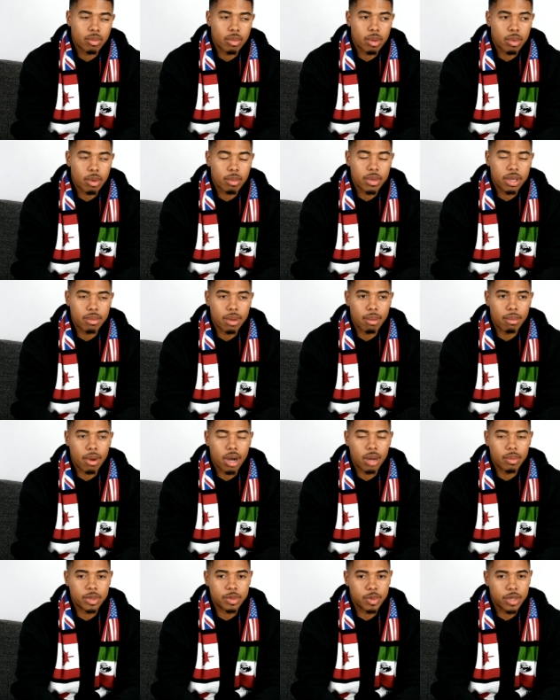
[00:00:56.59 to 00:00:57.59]
I remember me and my
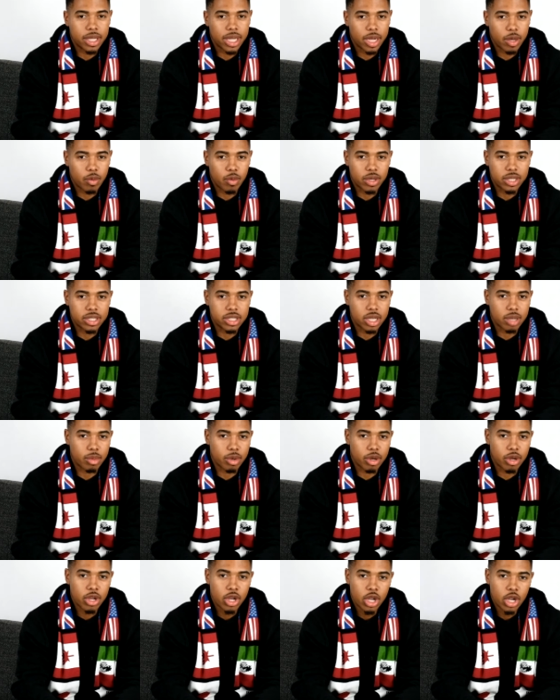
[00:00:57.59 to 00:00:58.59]
mom spent like one
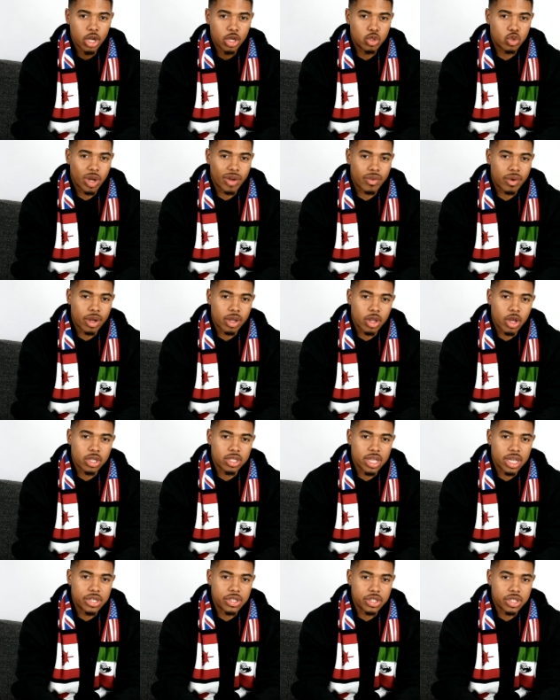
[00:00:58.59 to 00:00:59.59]
summer driving around
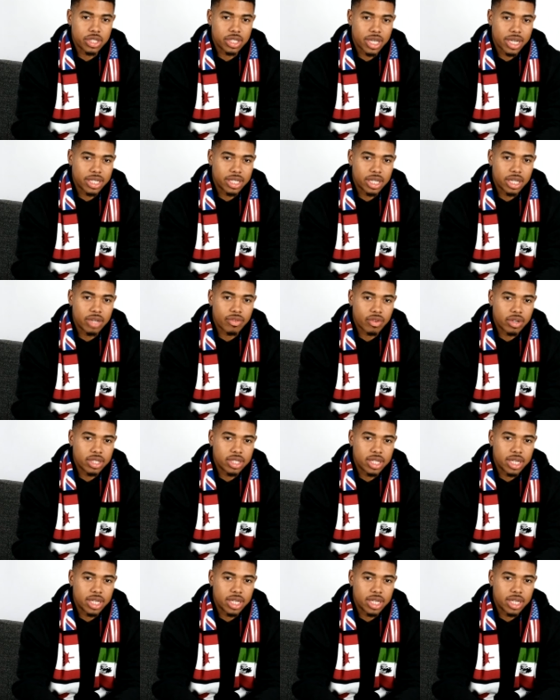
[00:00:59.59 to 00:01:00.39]
Los Angeles, like delivering